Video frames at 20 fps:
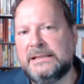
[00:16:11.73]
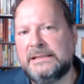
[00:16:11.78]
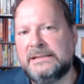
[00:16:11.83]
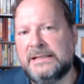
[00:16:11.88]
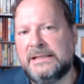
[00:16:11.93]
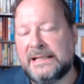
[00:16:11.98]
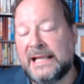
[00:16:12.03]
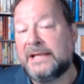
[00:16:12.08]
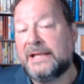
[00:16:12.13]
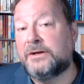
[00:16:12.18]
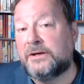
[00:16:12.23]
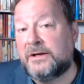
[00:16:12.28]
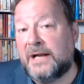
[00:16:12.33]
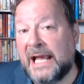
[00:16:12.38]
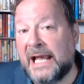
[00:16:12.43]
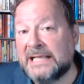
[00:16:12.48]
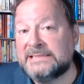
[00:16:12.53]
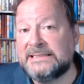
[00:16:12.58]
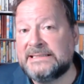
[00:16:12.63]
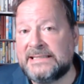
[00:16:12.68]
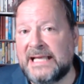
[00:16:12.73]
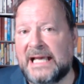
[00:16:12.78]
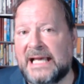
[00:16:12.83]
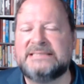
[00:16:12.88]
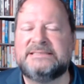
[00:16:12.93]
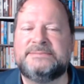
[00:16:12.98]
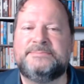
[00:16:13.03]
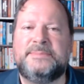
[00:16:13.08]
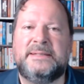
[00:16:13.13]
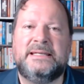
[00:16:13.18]
the letter as it
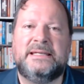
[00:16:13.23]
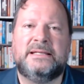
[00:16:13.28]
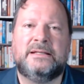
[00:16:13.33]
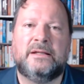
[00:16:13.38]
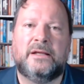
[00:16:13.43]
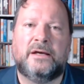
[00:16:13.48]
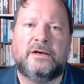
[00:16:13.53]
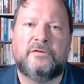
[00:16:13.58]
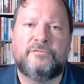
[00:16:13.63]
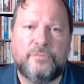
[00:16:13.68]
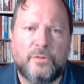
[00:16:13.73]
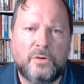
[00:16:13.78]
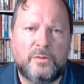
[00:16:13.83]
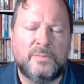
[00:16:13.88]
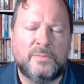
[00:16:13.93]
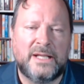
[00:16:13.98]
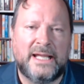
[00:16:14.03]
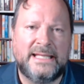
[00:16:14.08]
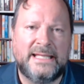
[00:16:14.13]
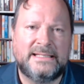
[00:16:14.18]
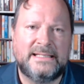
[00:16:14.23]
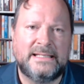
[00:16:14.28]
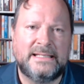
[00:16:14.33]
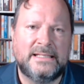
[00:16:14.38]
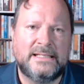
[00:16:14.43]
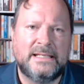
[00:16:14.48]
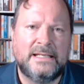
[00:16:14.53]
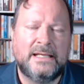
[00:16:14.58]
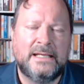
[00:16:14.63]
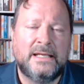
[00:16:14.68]
has been
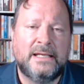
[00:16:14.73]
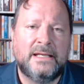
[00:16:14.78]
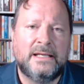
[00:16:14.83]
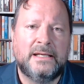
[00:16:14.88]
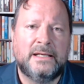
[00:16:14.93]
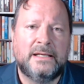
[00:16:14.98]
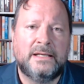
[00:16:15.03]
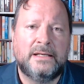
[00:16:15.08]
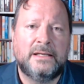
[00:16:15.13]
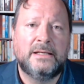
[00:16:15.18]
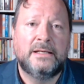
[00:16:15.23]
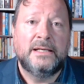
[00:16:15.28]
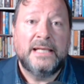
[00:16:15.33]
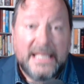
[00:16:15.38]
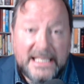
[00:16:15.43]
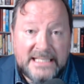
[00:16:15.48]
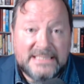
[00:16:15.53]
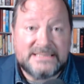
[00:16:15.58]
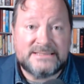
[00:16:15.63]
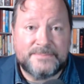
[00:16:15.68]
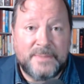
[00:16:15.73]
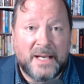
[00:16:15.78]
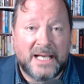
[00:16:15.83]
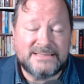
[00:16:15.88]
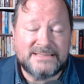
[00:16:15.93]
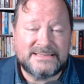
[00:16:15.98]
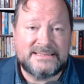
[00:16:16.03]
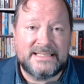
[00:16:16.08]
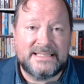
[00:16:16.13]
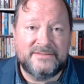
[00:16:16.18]
formulated is
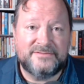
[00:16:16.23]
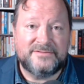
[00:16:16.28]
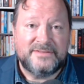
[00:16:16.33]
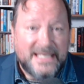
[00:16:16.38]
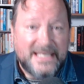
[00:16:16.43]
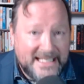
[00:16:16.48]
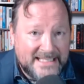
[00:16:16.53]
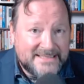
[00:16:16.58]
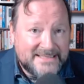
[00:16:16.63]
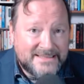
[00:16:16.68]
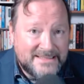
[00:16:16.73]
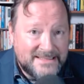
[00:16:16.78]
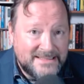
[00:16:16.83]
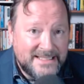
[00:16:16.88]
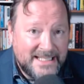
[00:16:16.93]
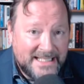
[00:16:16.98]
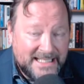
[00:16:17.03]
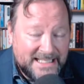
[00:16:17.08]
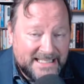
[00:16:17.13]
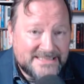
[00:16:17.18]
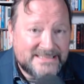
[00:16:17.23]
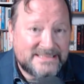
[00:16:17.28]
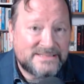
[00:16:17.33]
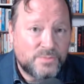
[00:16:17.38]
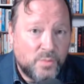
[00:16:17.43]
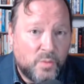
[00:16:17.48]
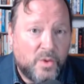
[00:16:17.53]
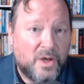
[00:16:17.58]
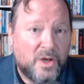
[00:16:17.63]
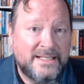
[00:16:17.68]
positive. It
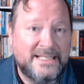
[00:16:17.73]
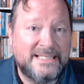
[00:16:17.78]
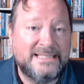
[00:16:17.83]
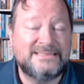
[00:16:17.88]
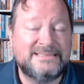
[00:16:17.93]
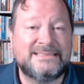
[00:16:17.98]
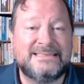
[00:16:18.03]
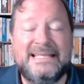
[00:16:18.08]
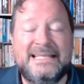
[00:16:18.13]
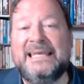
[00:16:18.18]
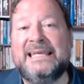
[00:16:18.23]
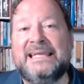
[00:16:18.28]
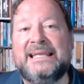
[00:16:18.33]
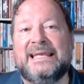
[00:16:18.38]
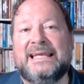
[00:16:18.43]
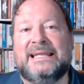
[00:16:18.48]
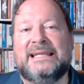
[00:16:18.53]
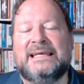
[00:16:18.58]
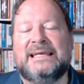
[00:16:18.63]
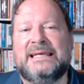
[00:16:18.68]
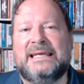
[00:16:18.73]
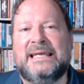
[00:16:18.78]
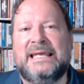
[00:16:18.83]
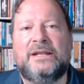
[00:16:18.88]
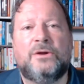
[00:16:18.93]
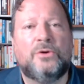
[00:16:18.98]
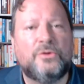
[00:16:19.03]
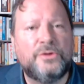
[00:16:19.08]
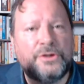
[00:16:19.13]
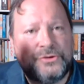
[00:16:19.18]
is what is needed
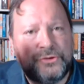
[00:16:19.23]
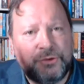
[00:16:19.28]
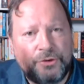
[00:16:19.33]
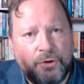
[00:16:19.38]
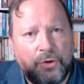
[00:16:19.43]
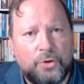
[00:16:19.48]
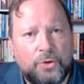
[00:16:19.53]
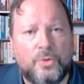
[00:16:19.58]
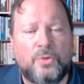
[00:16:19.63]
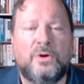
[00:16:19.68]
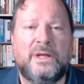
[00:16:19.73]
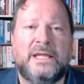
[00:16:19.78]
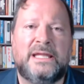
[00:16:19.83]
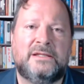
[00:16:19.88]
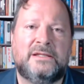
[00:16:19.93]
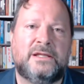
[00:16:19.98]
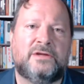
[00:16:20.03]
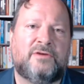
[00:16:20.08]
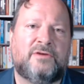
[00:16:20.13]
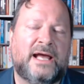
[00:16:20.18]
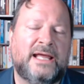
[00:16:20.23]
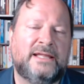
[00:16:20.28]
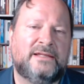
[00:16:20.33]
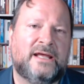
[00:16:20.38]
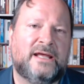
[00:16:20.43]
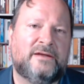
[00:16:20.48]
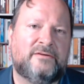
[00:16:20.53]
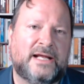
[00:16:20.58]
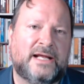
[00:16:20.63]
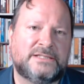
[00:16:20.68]
in order to go in the right
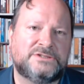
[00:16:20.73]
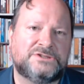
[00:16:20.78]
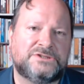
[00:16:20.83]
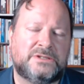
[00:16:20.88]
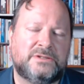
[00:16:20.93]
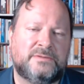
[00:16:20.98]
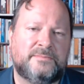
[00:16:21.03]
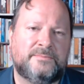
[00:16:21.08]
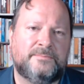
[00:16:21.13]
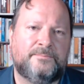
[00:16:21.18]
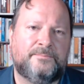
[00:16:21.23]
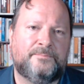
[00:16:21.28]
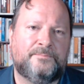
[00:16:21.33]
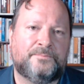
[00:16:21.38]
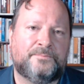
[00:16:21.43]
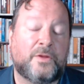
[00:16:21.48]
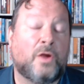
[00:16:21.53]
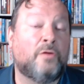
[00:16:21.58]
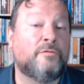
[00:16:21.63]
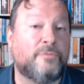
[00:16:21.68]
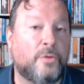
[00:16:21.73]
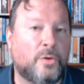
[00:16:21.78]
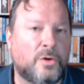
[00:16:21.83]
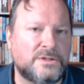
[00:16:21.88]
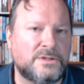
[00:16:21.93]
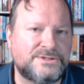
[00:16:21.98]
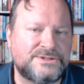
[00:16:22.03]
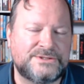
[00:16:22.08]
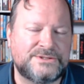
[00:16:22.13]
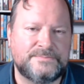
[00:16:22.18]
direction. Of
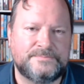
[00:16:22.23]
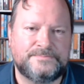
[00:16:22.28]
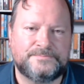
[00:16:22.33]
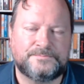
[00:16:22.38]
course,